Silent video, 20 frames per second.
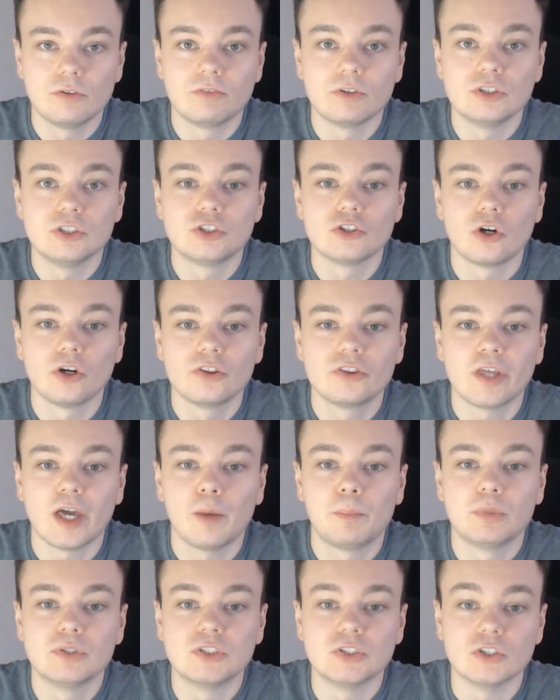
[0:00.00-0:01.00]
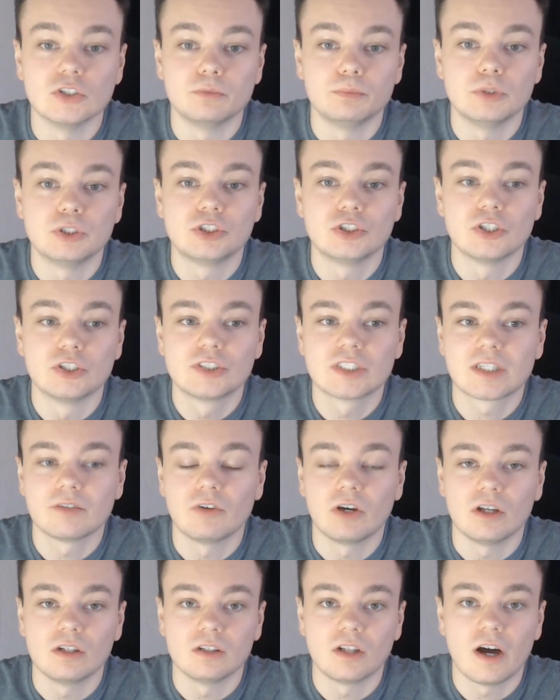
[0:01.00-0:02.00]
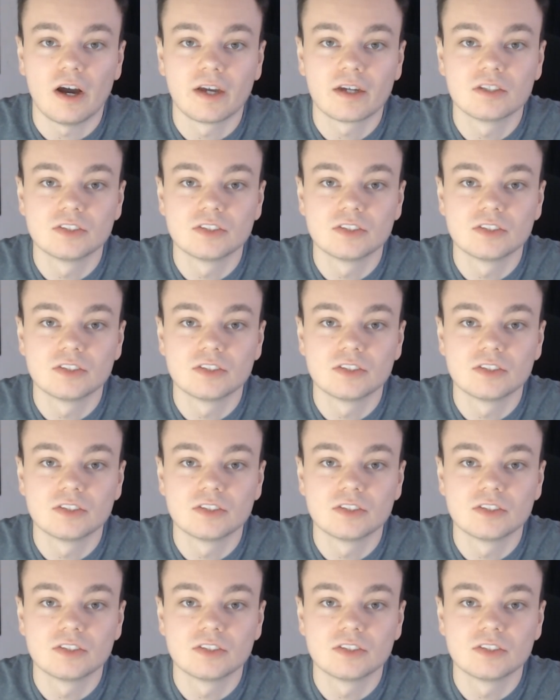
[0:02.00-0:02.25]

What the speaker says: enjoyed the episode be sure to give it a like